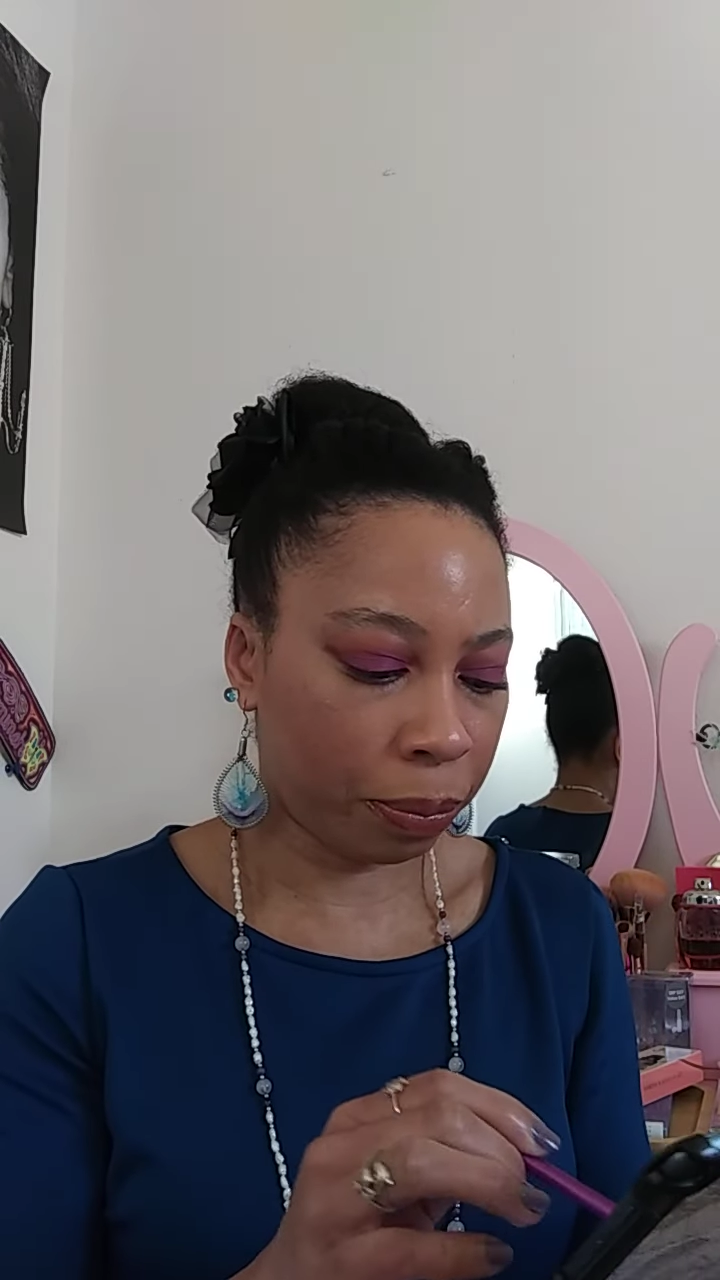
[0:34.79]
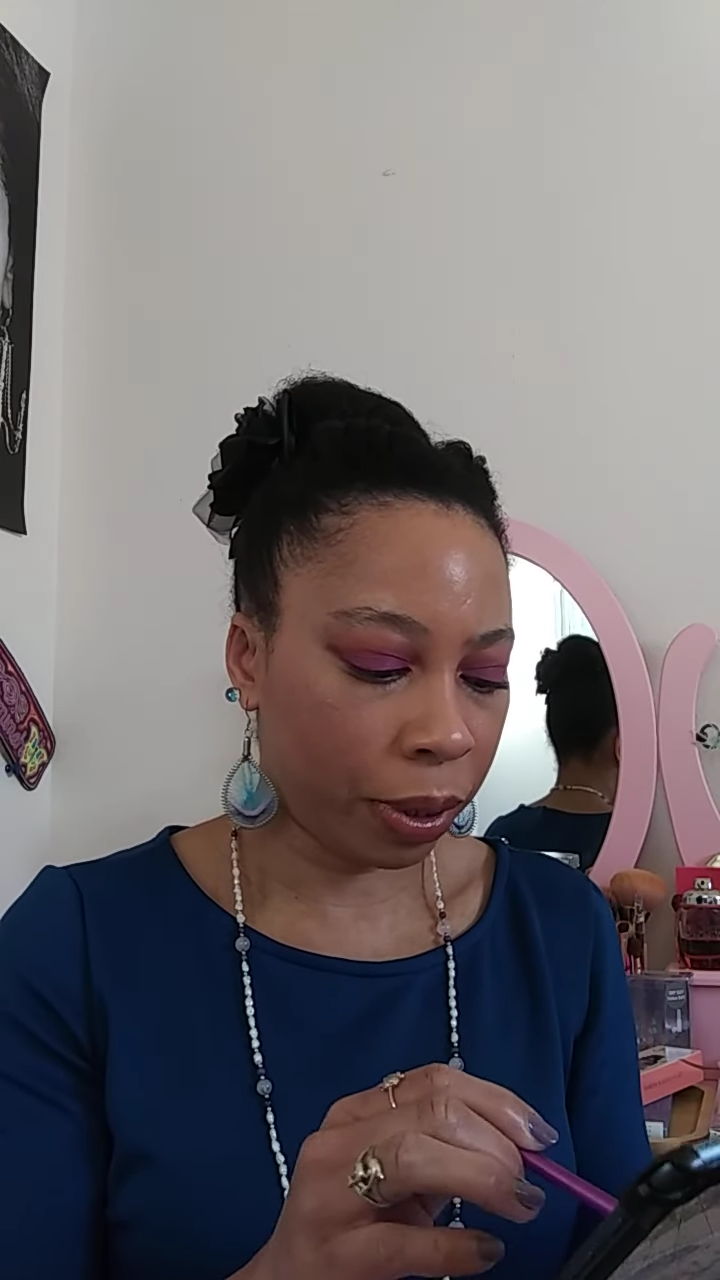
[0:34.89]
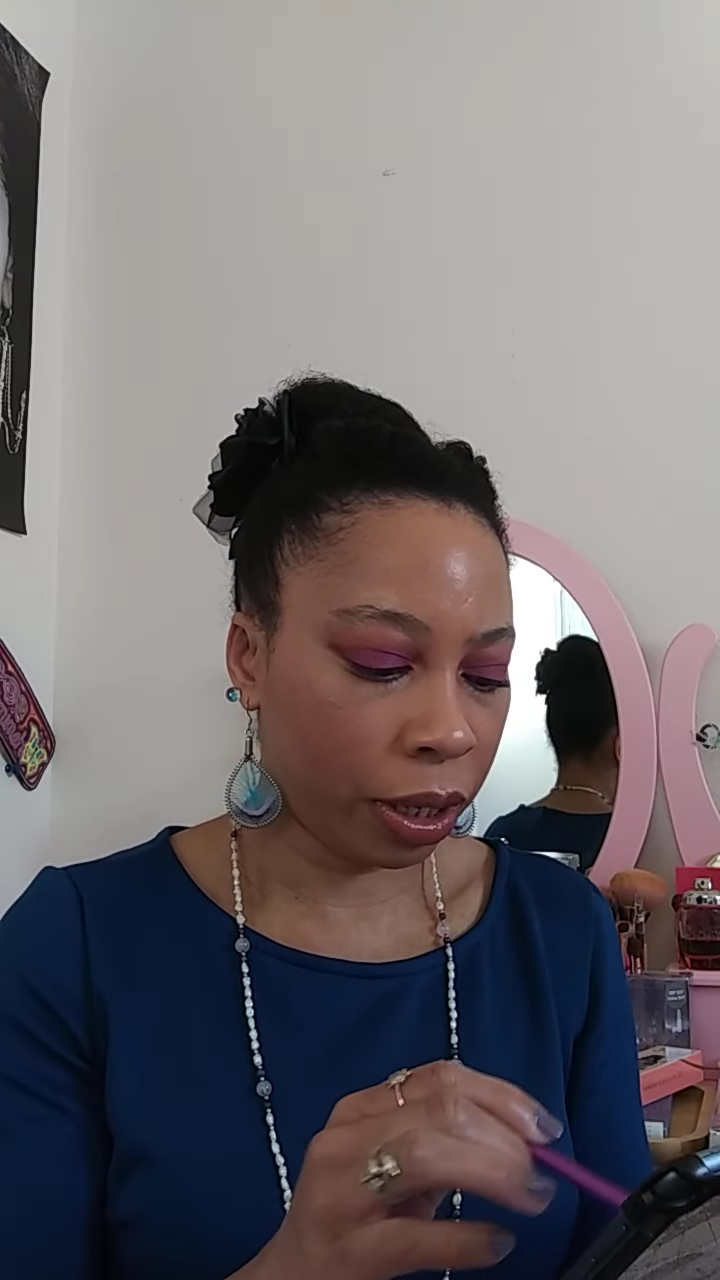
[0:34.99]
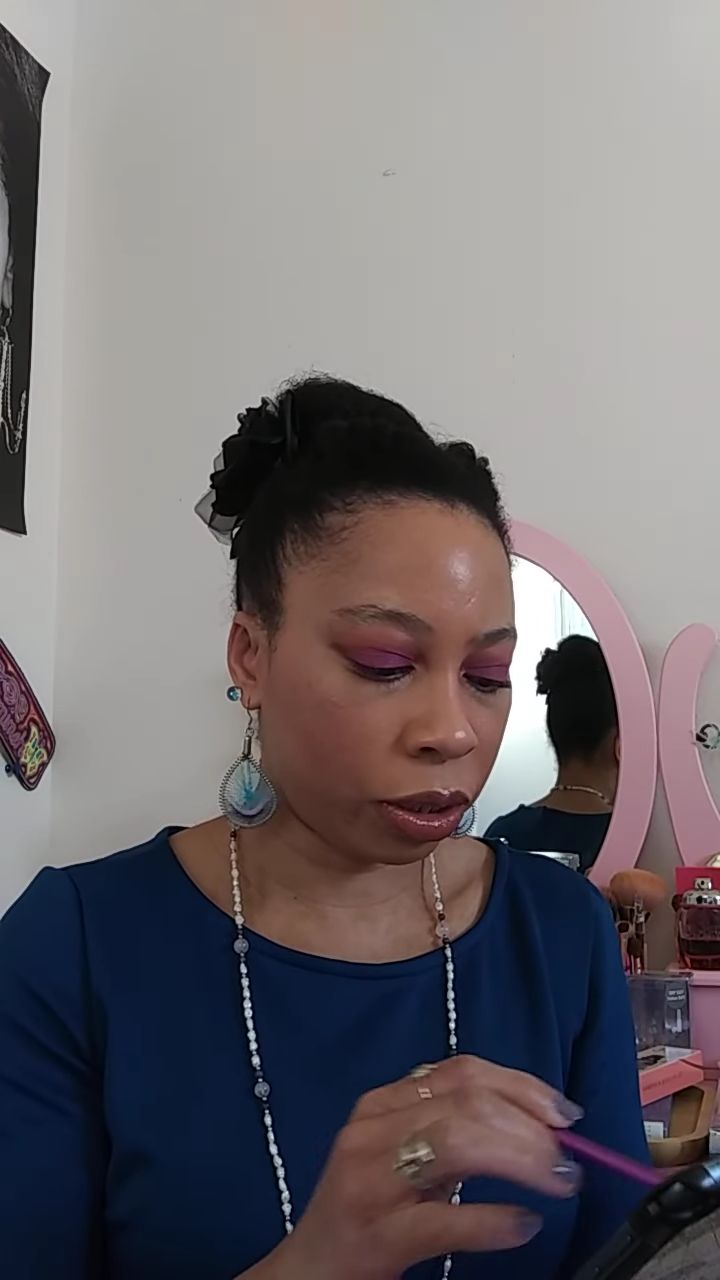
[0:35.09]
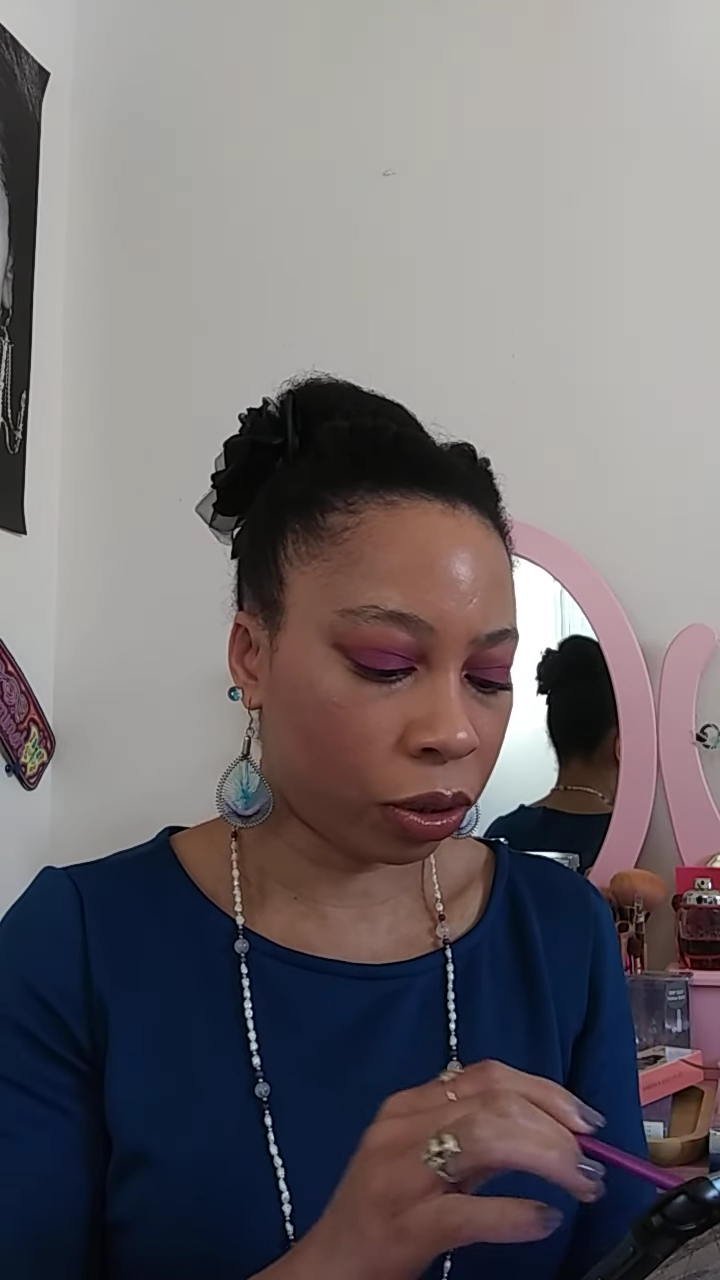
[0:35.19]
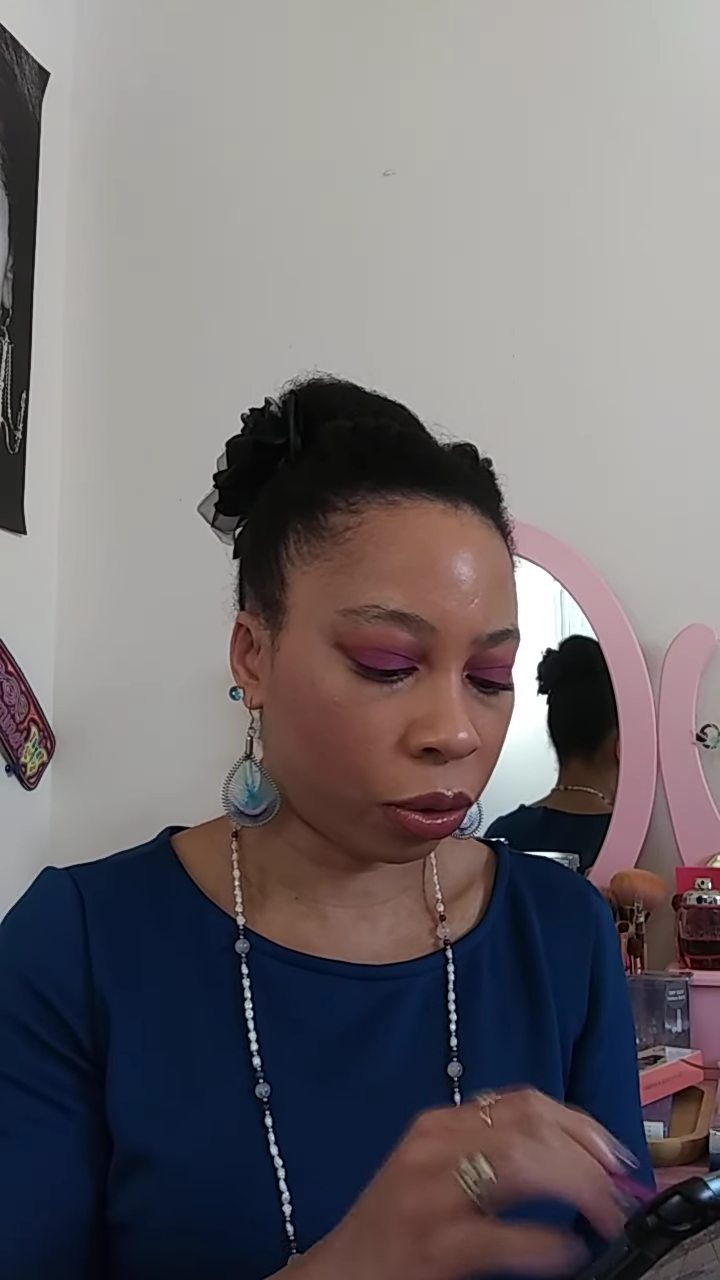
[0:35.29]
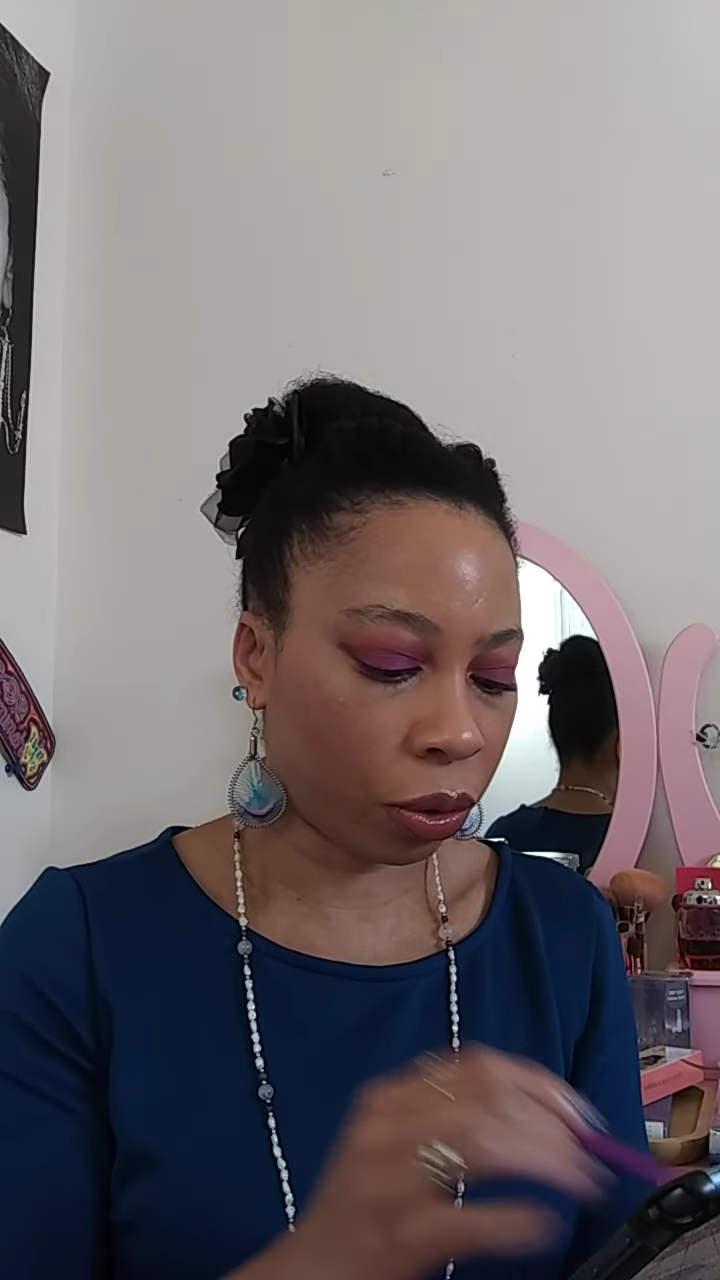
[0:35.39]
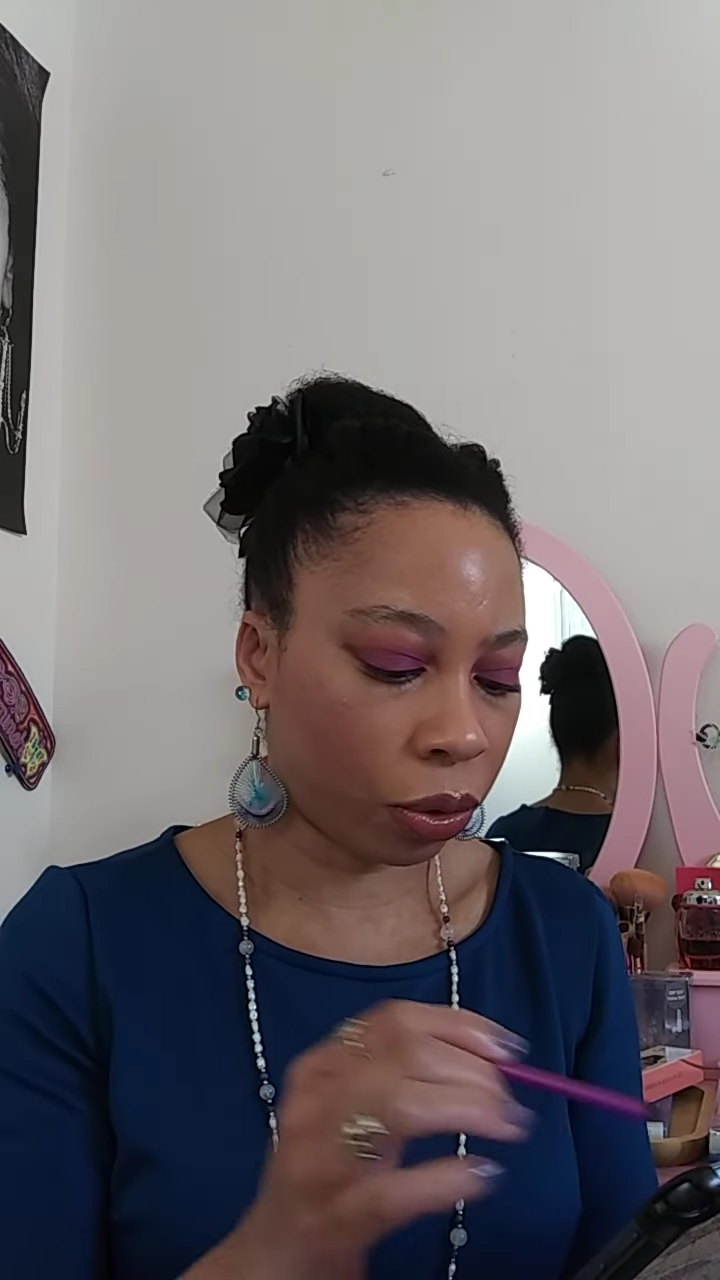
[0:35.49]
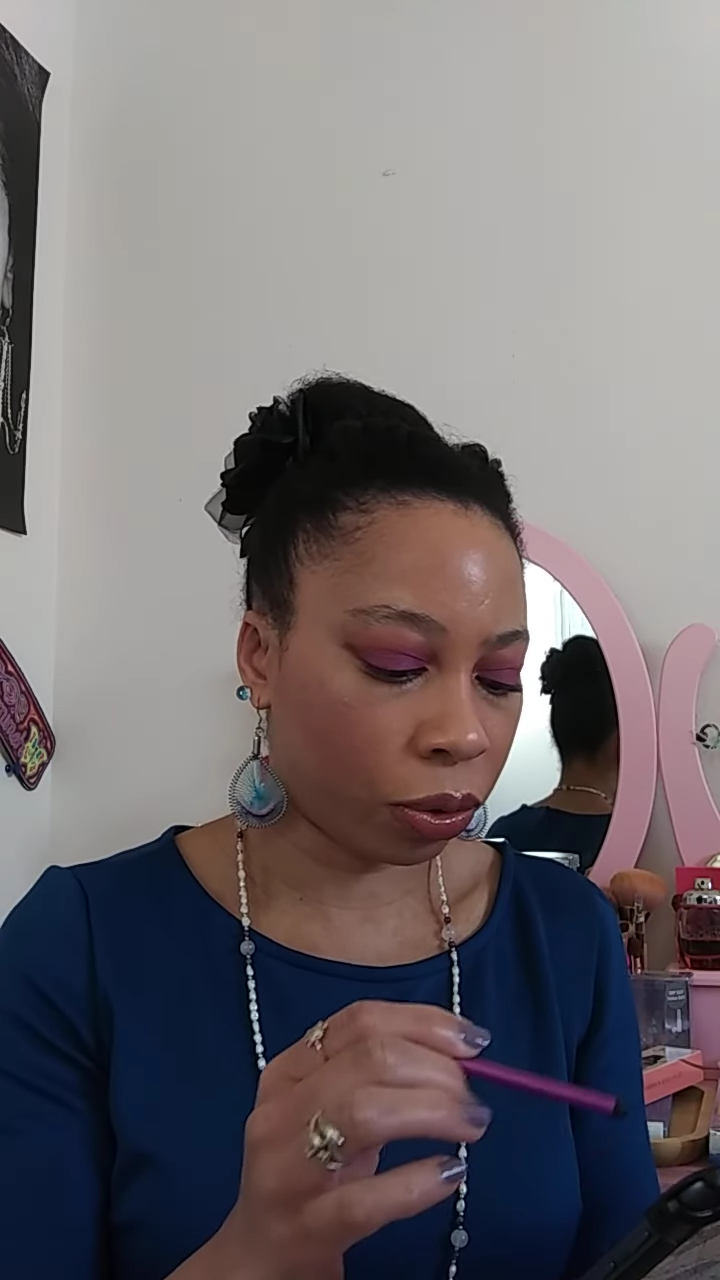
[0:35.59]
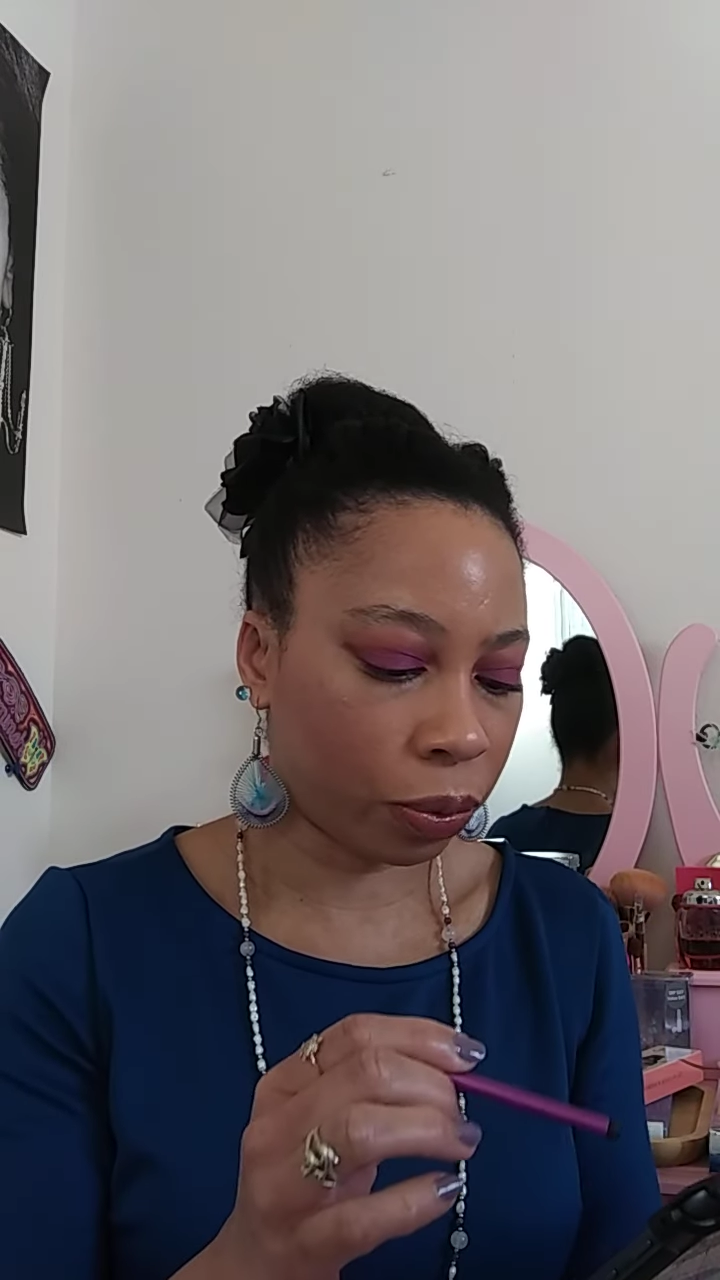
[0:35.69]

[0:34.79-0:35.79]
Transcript: pictures